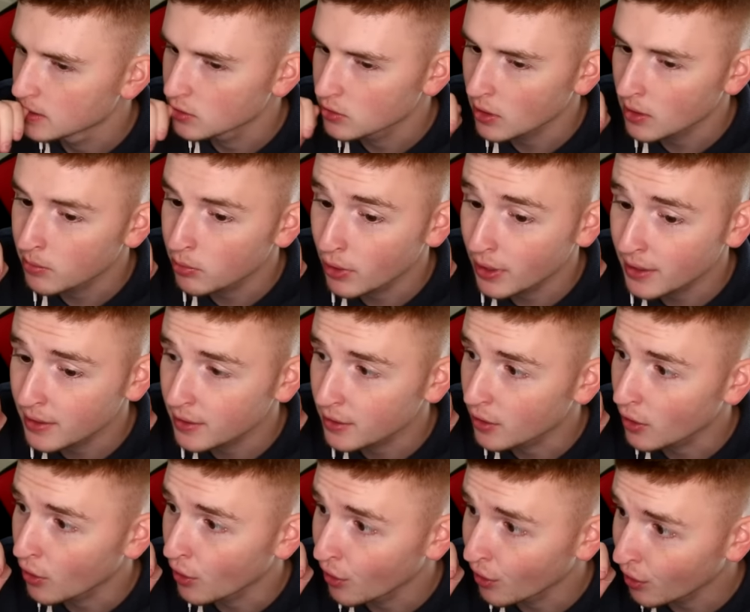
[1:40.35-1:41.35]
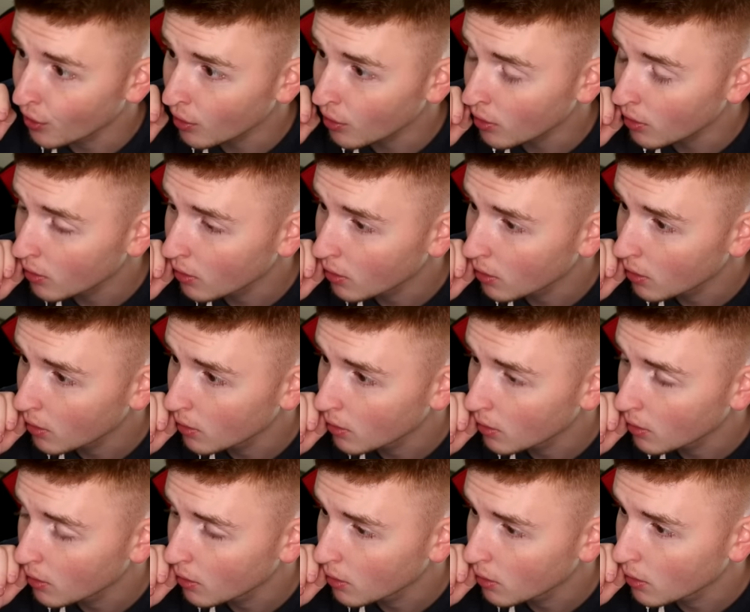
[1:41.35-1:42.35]
Trying to break in the car? Whoa, whoa,
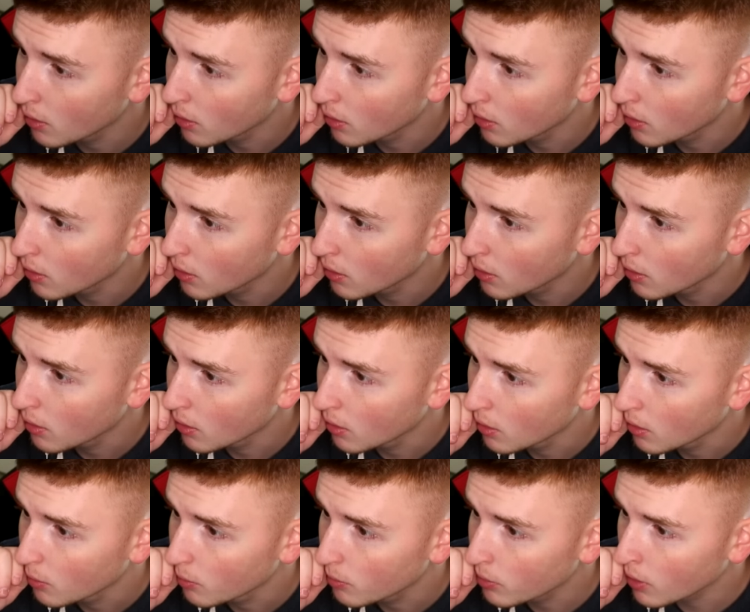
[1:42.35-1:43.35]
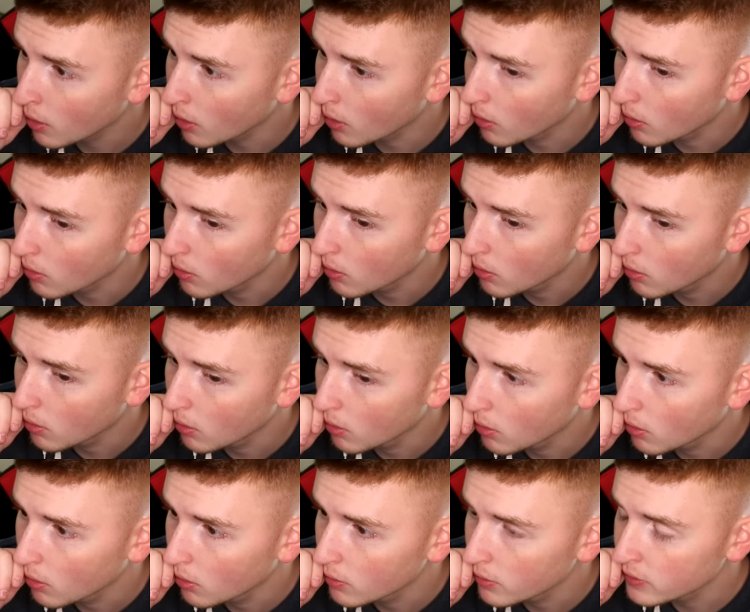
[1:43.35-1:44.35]
whoa, whoa, whoa, whoa. Bro, Hold up.
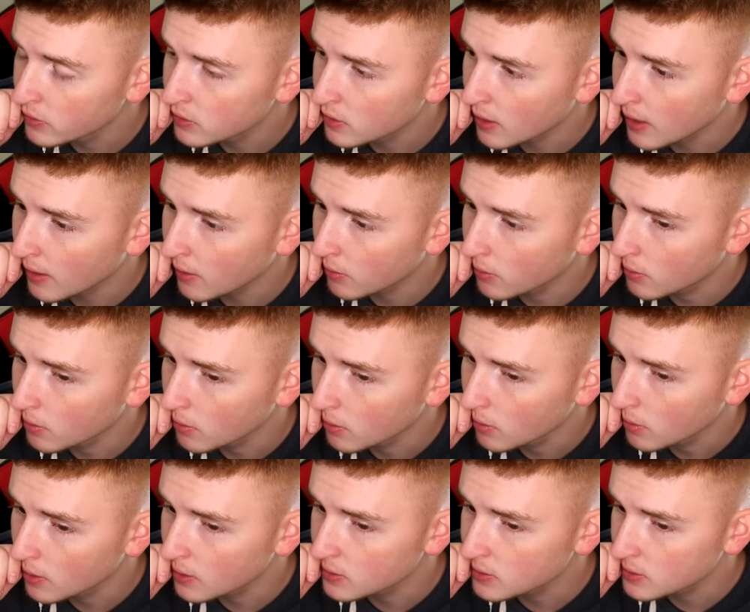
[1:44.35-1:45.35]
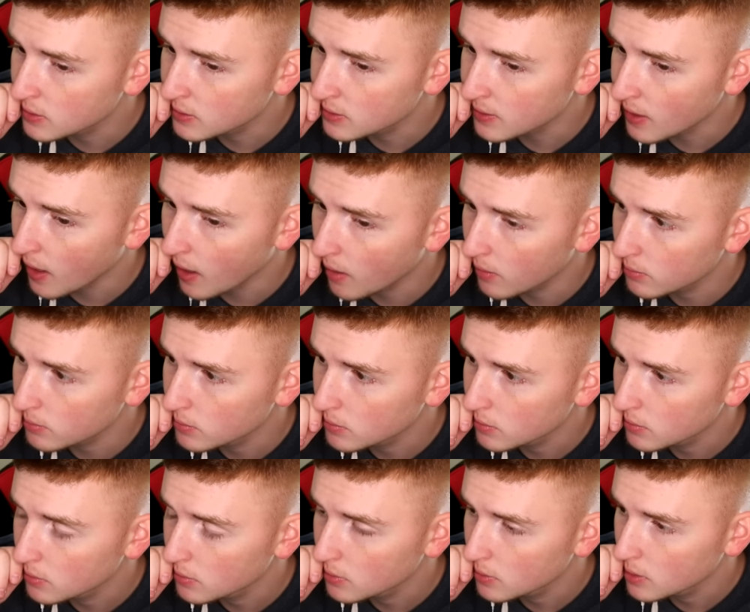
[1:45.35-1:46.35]
this clown needs to stop.
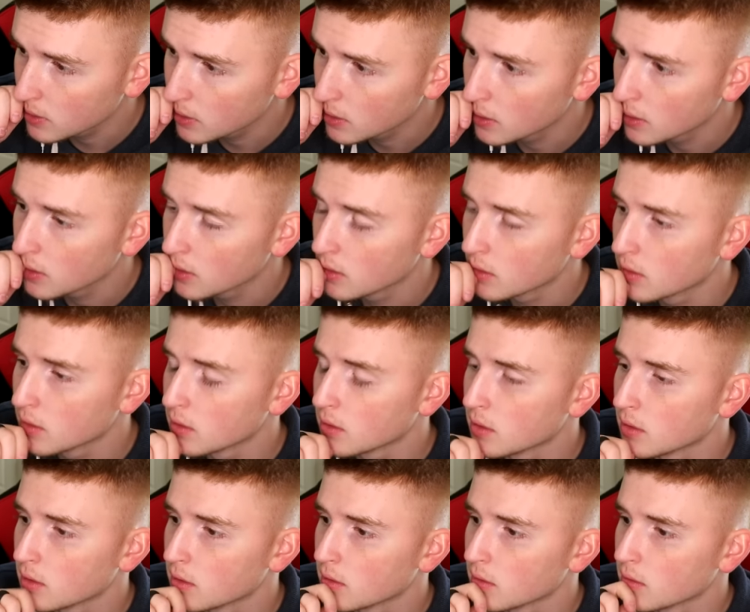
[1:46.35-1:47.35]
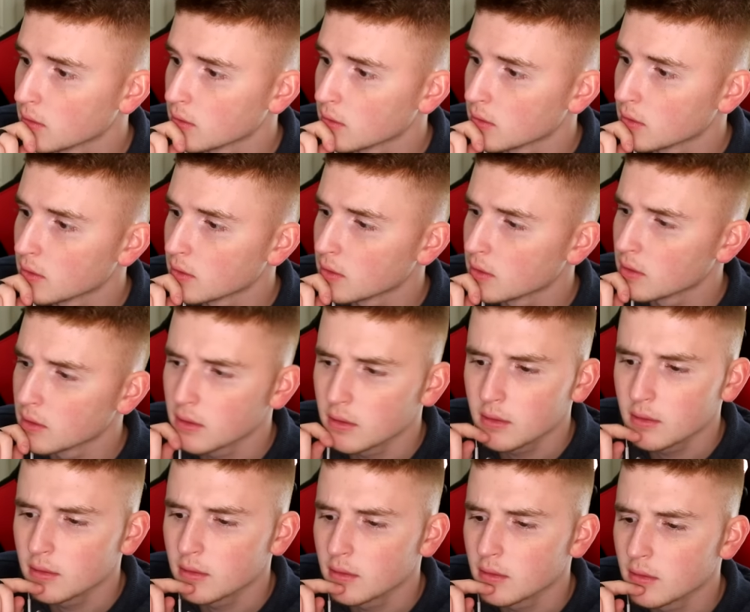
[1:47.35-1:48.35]
I, I think there might be like some sort
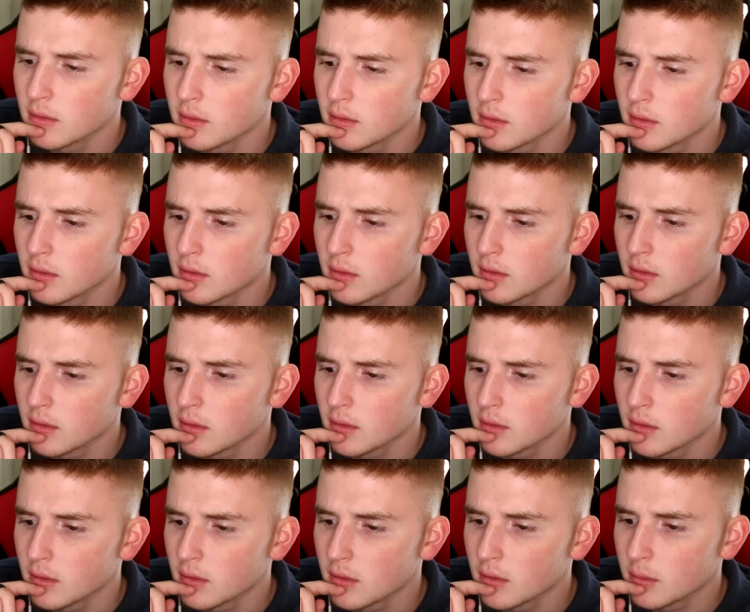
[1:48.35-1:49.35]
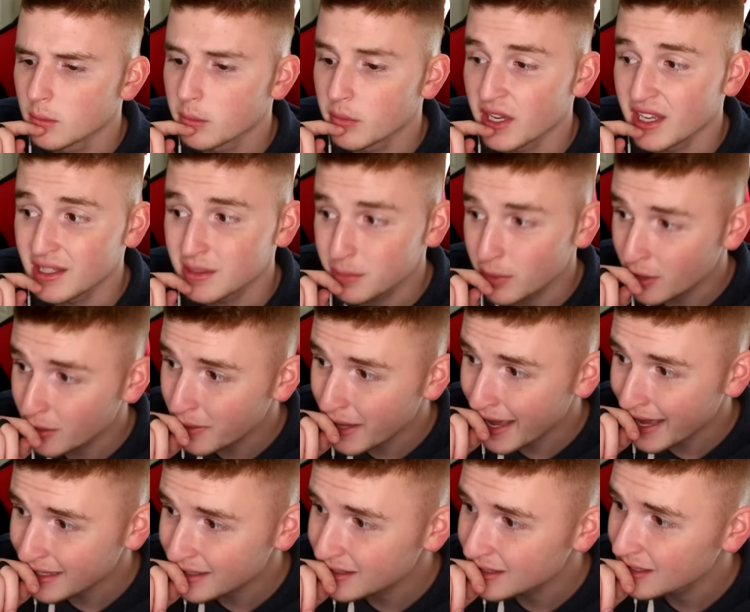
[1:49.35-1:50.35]
of baseball bat or something down here. Baseball
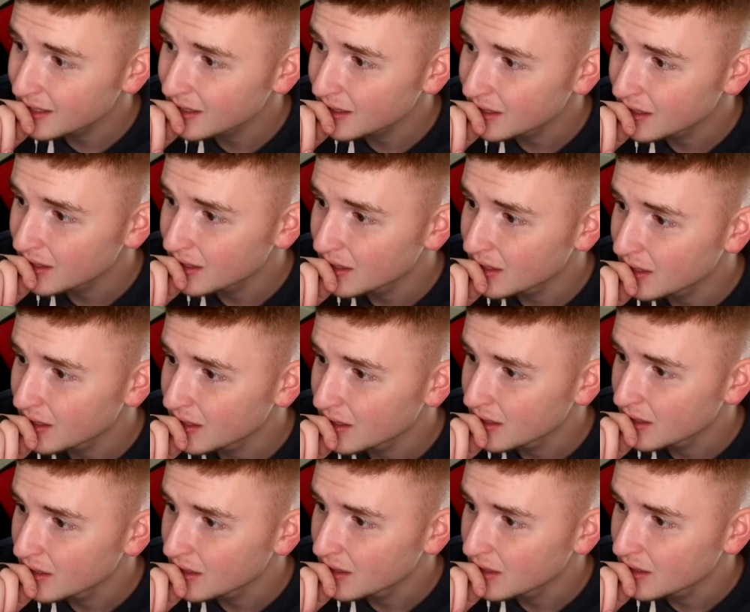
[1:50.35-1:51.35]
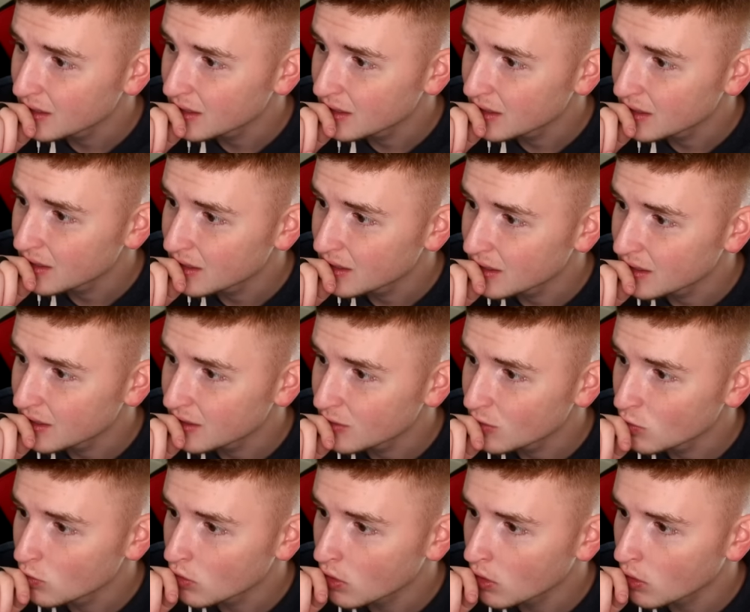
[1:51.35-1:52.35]
bat? What the heck? Just like run.
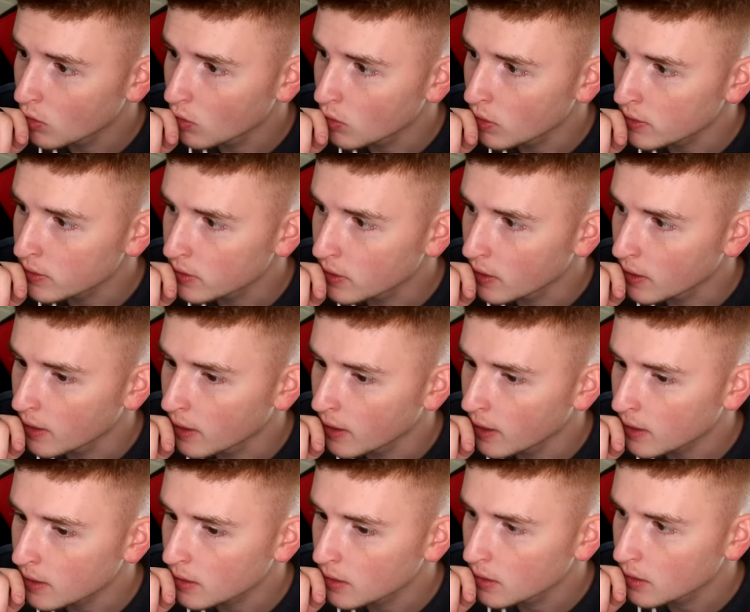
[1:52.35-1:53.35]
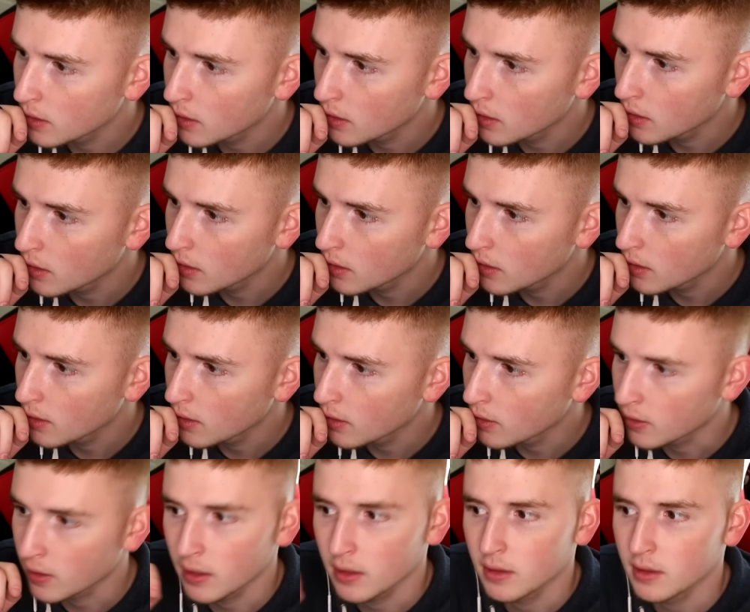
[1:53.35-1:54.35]
Whoa, what the heck?
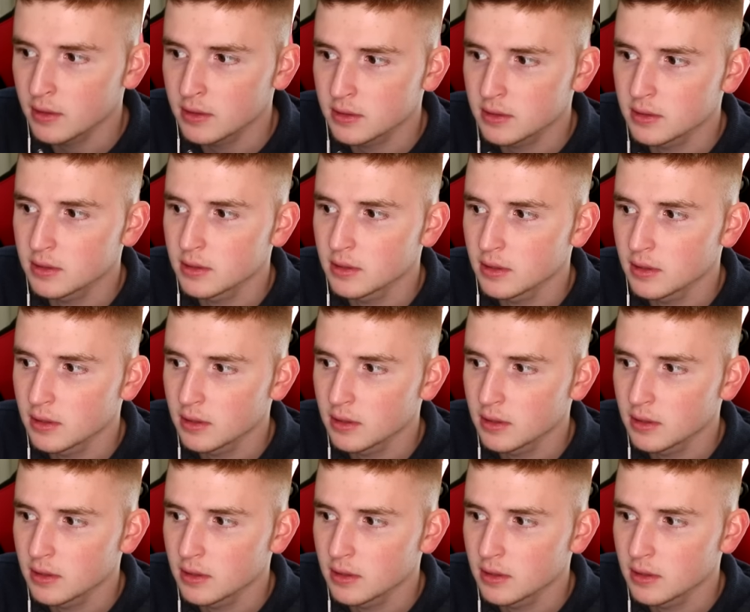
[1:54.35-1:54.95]
Okay, this...